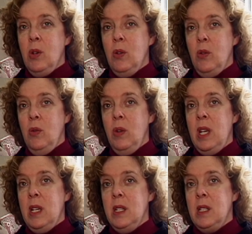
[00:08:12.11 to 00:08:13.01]
who
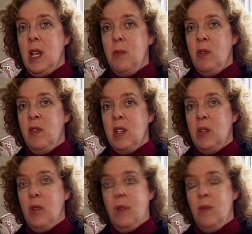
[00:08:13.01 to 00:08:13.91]
is a
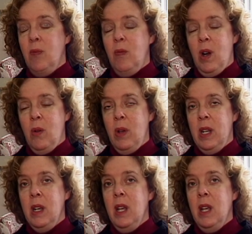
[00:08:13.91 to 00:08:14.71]
professor at Rowan,